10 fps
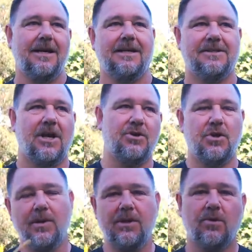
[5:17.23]
So
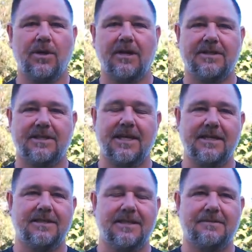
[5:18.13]
doing all those
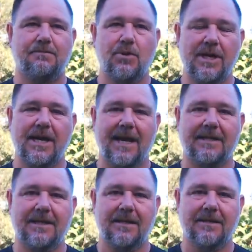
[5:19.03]
things is pretty
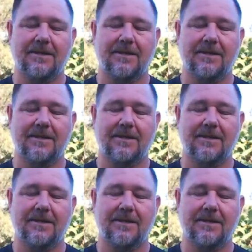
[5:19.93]
hectic.